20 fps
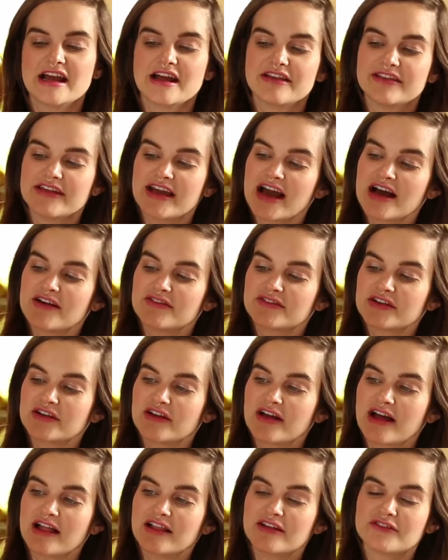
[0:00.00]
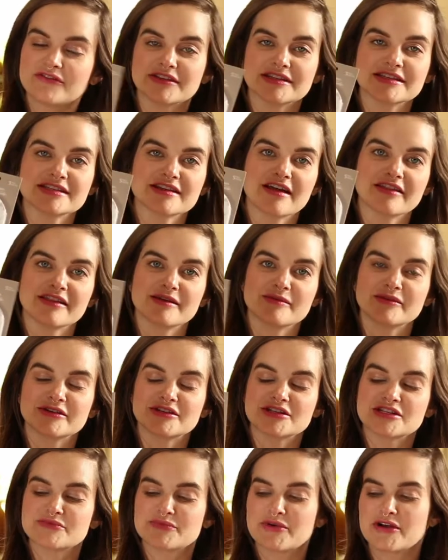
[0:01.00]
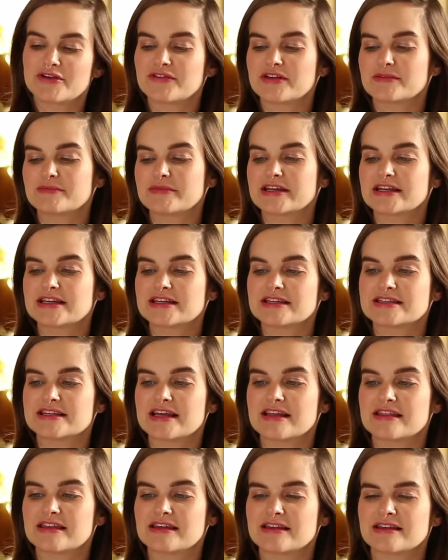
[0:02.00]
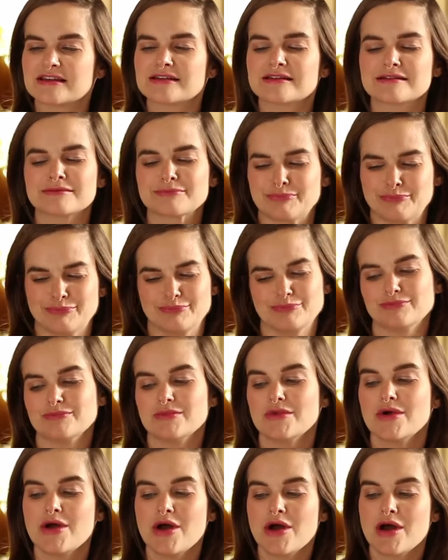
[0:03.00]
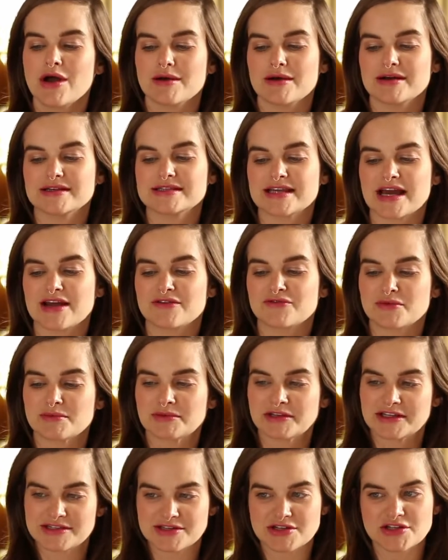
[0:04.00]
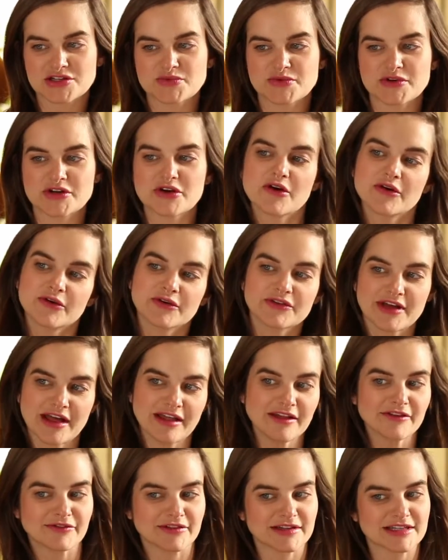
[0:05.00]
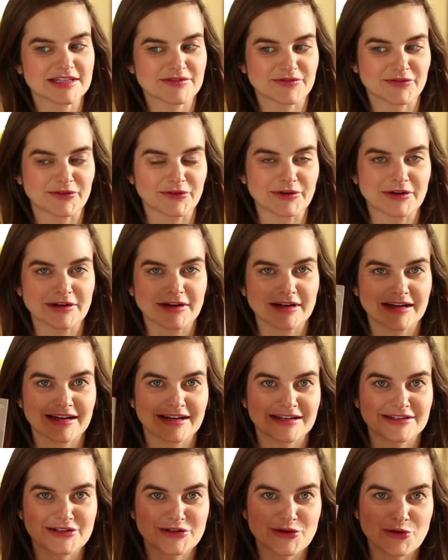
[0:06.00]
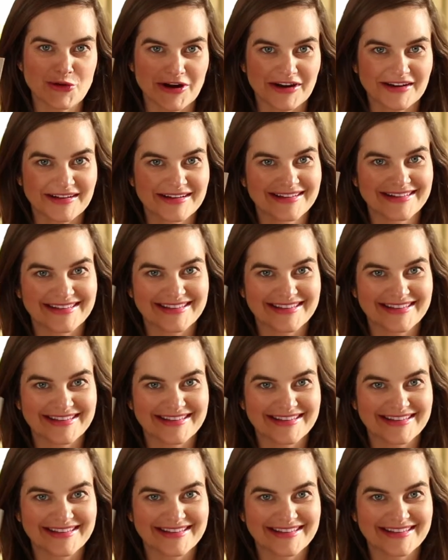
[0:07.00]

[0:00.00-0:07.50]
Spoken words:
And they have little elephants on them, which is perfect because I think aside from lizards, we're going with elephants for decor.